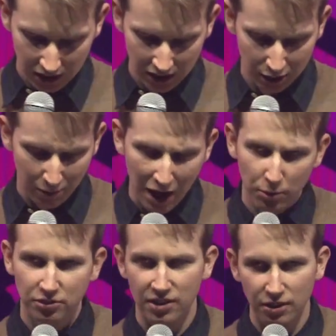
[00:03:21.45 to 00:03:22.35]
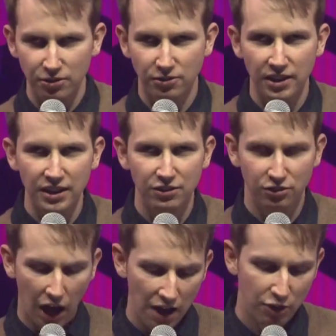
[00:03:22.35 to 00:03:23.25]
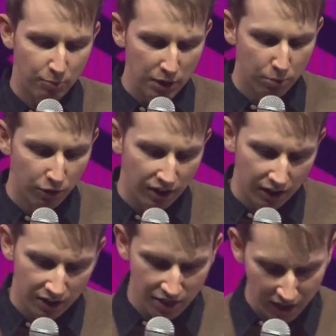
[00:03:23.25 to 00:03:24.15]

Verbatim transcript: And the Bible tells us that he taught the people there in